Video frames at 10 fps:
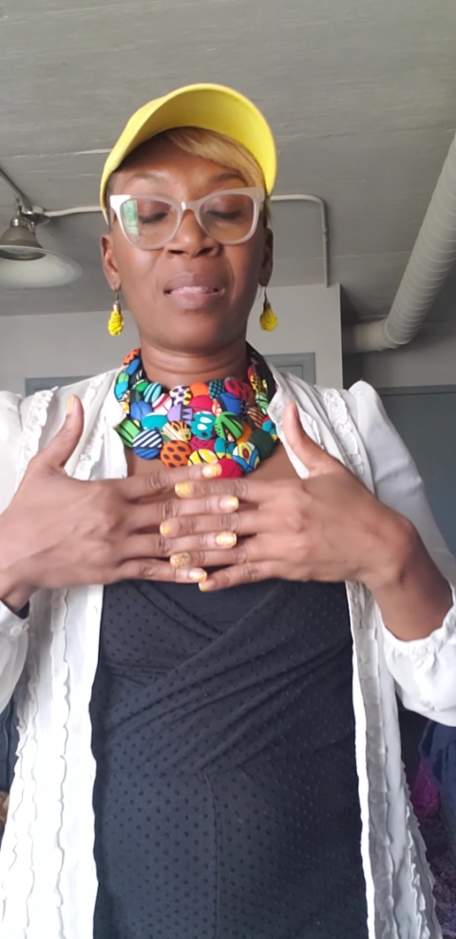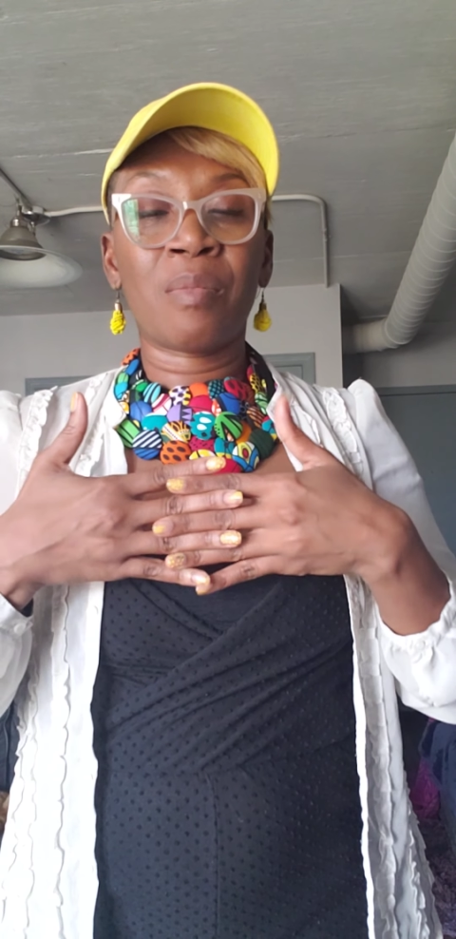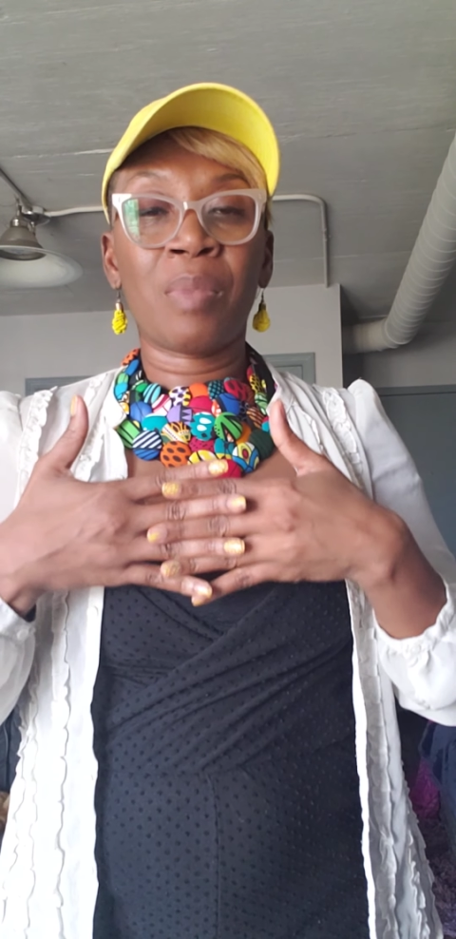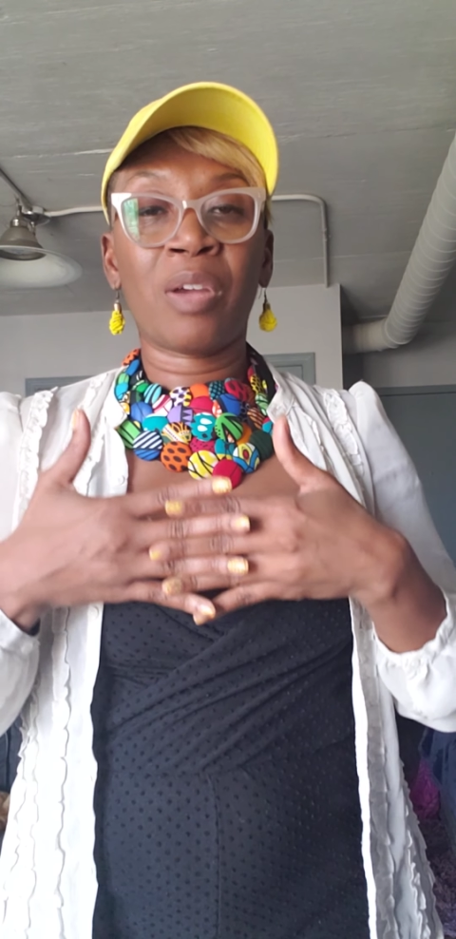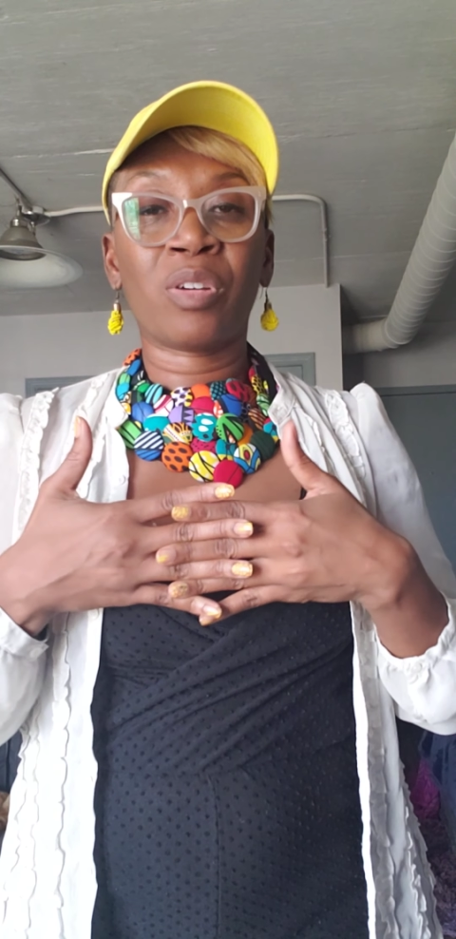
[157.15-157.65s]
the
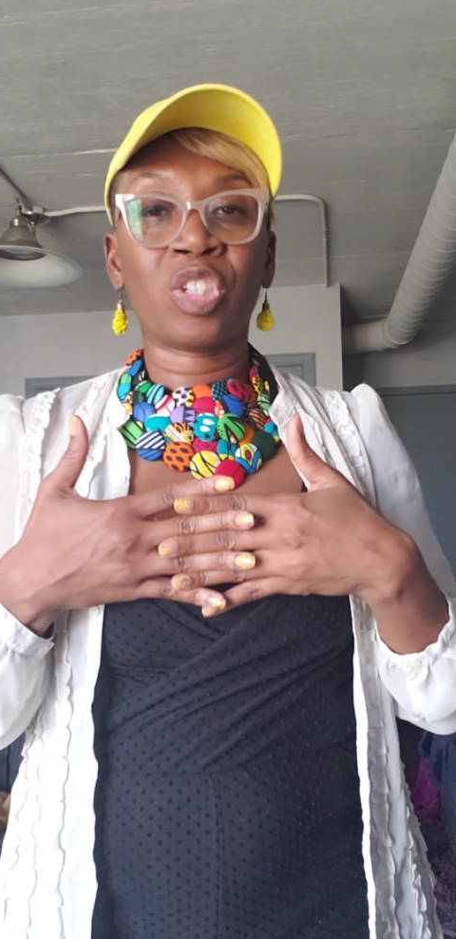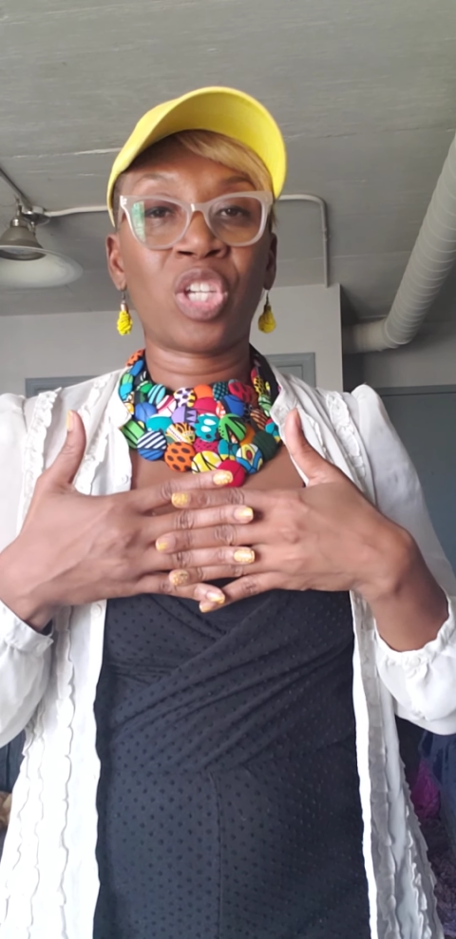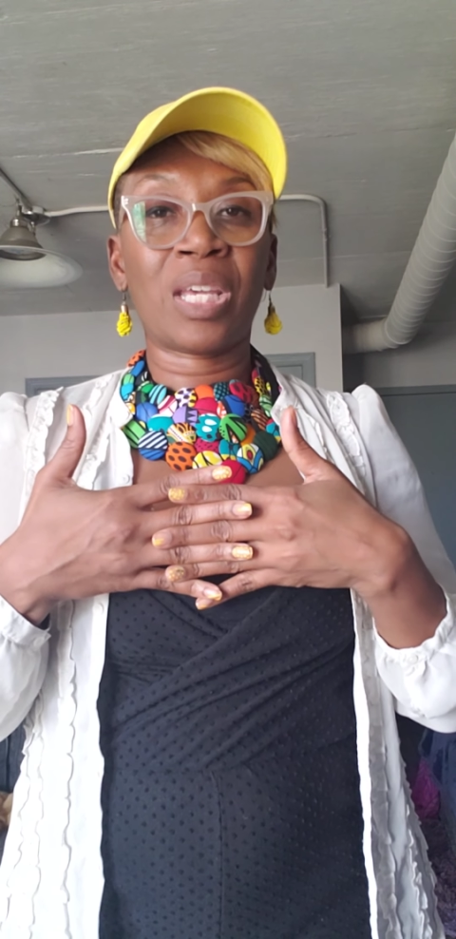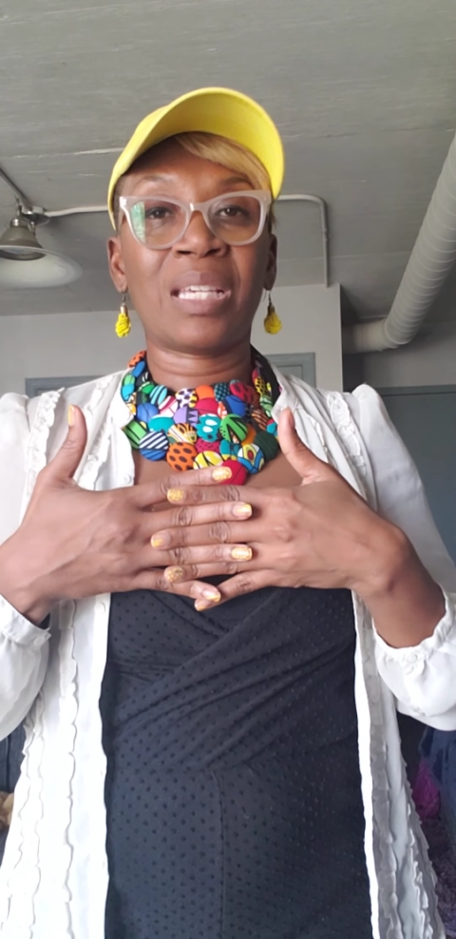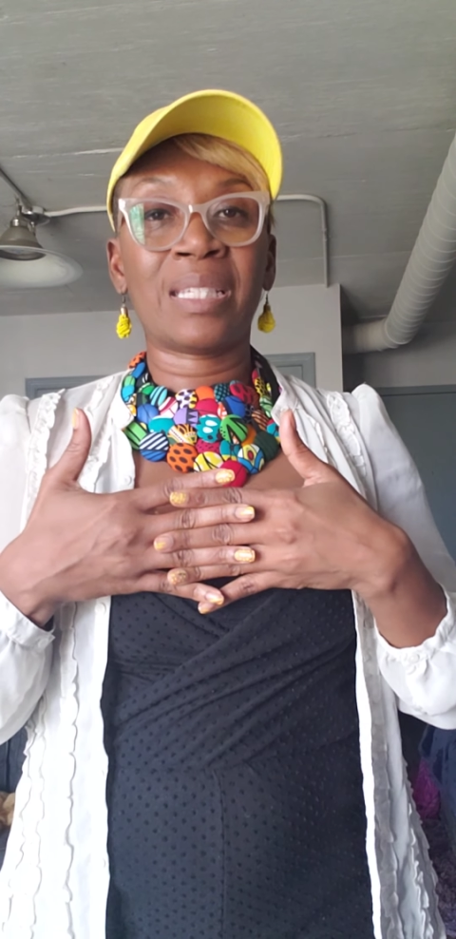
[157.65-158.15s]
marriage
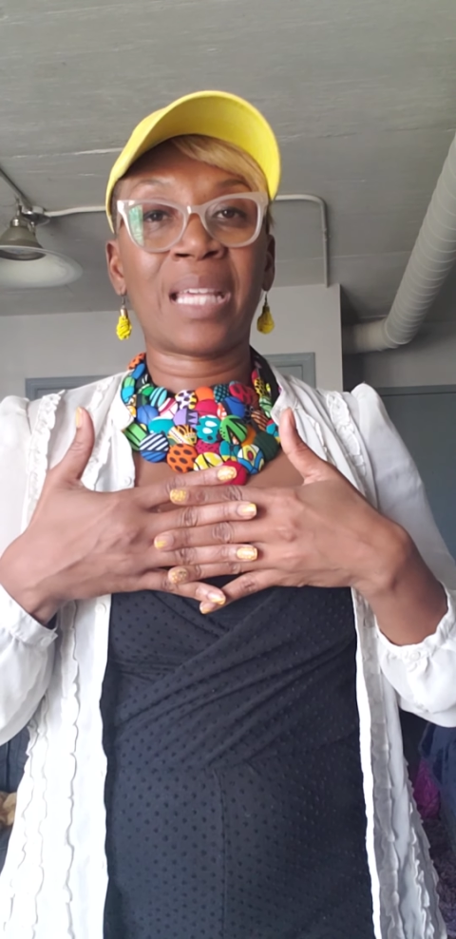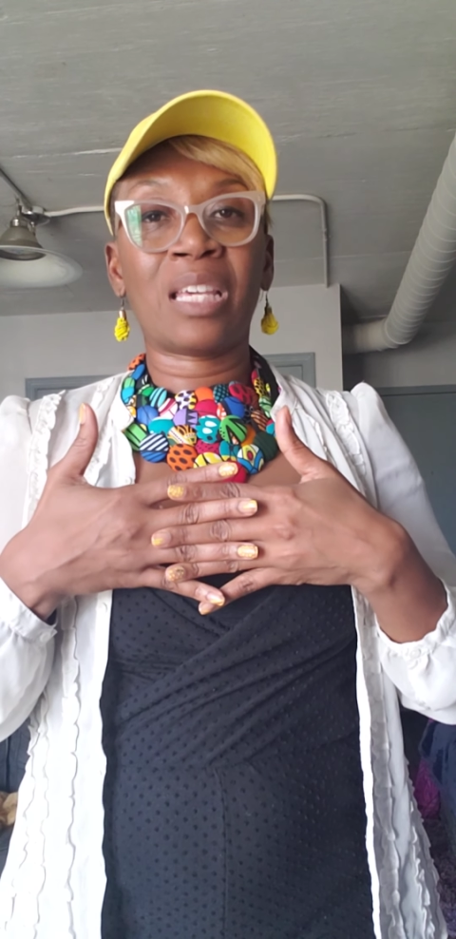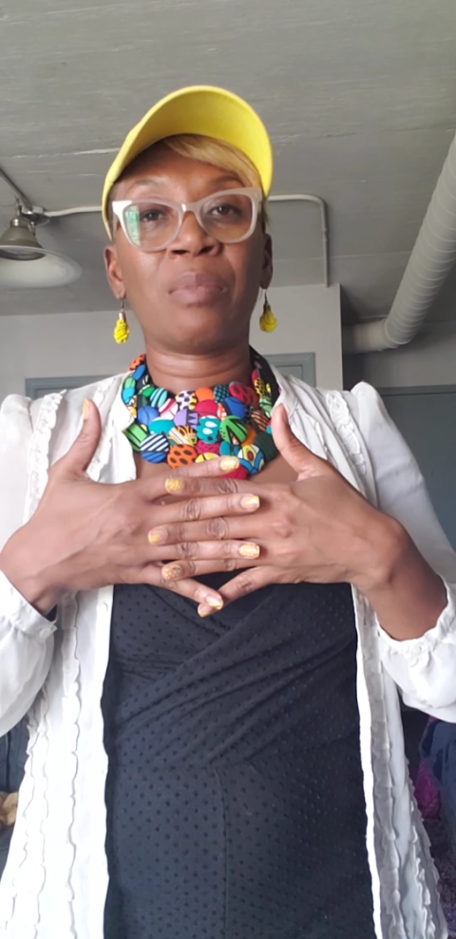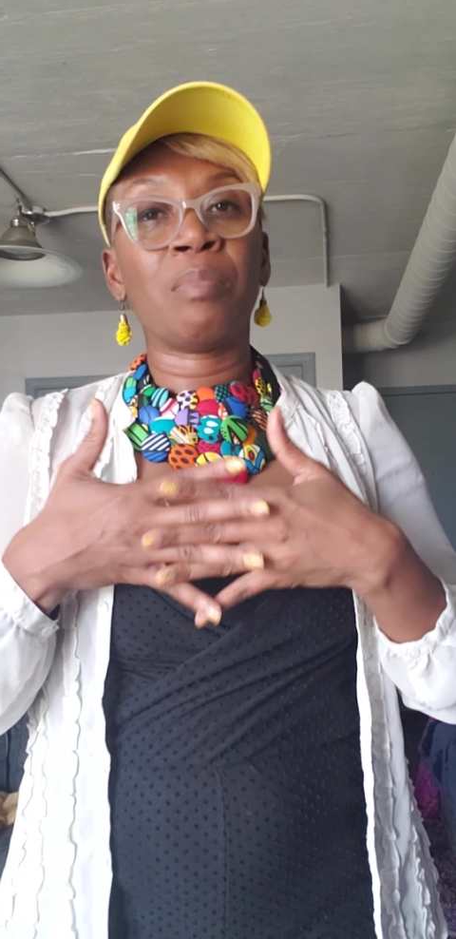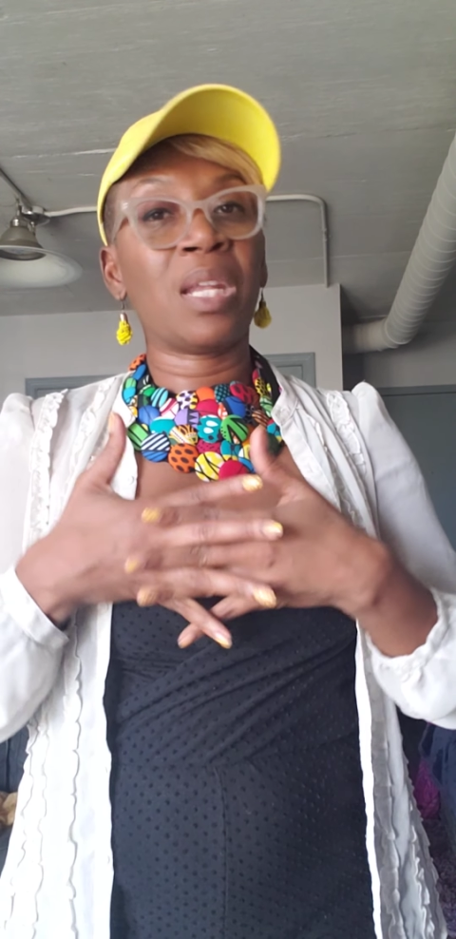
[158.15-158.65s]
is a
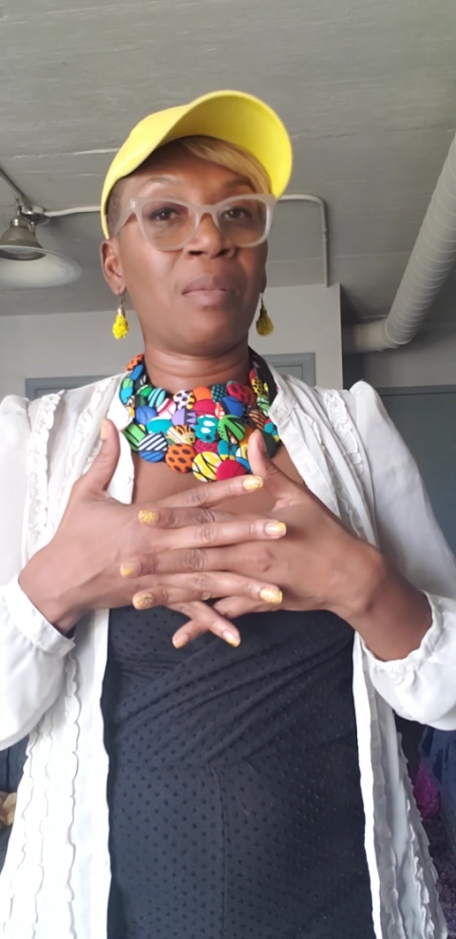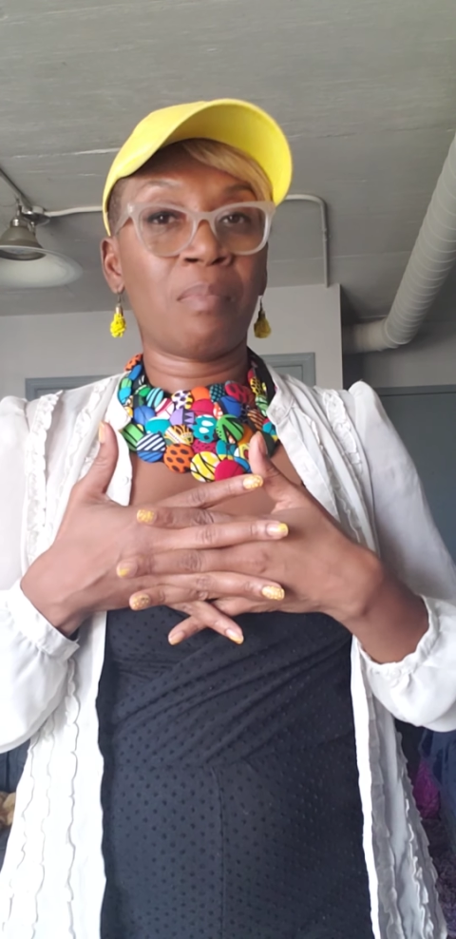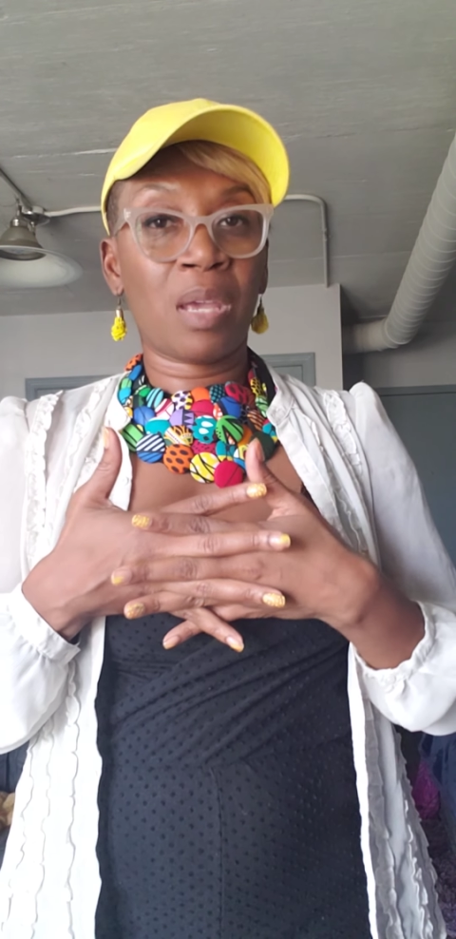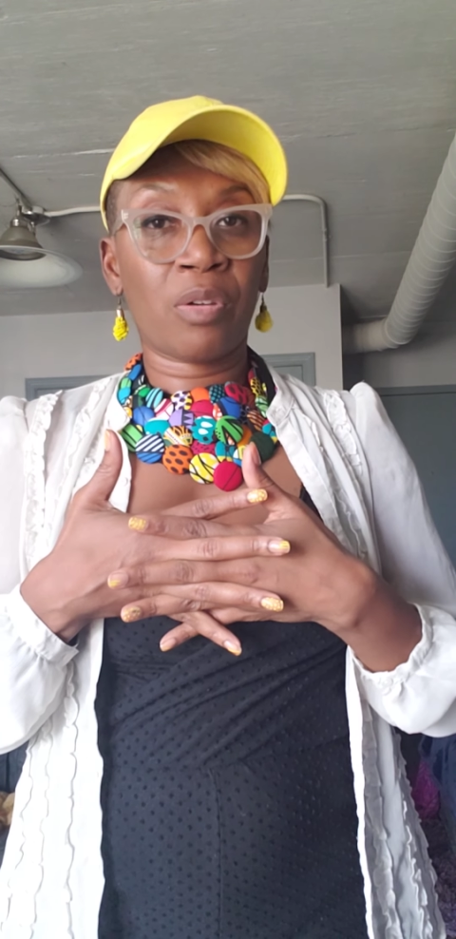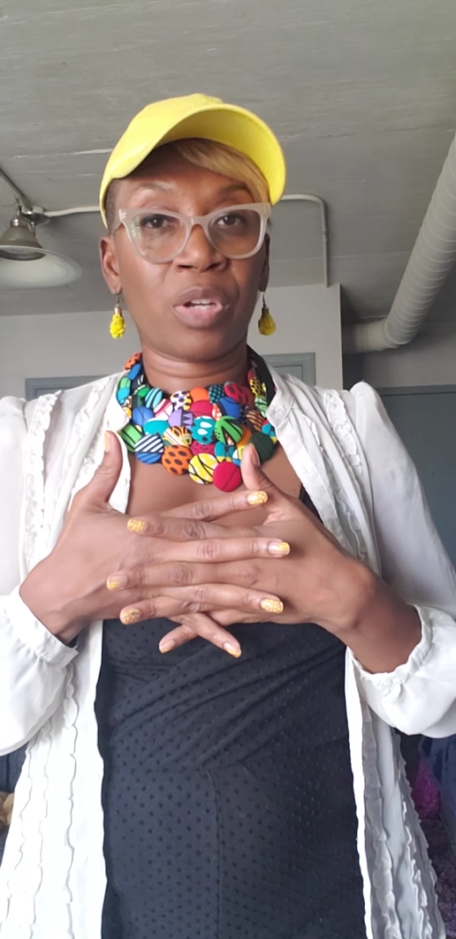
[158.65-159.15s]
committed
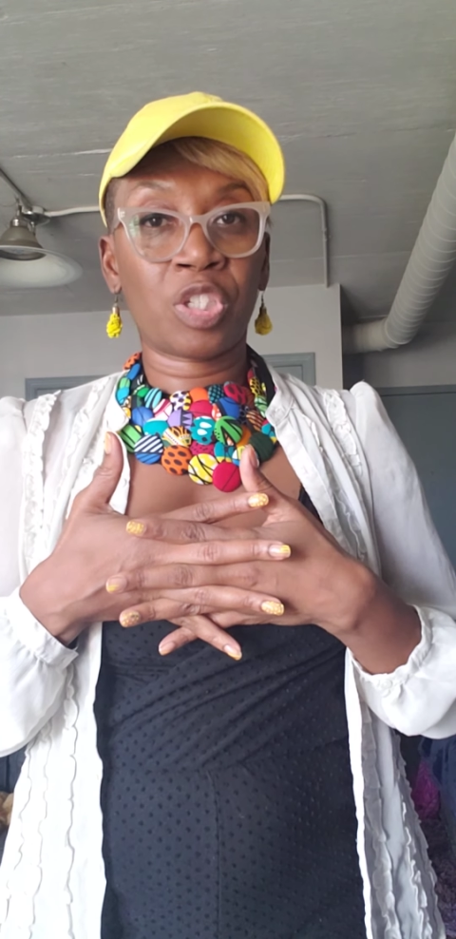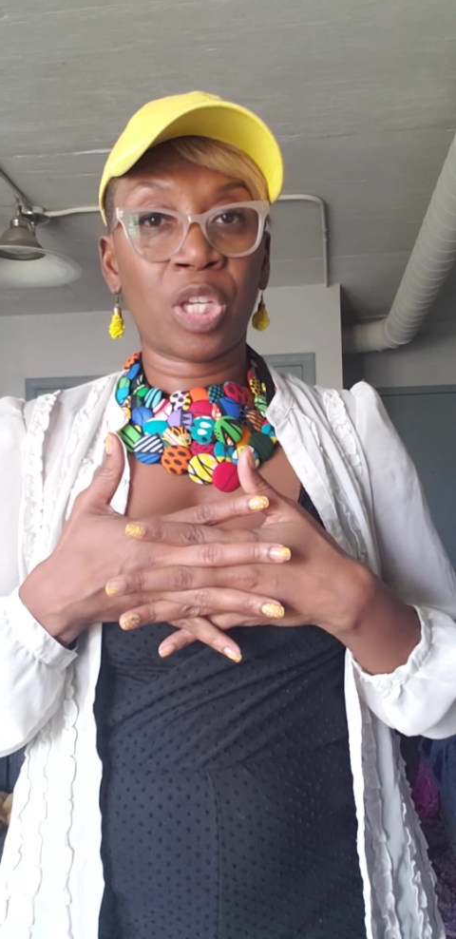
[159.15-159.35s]
marriage,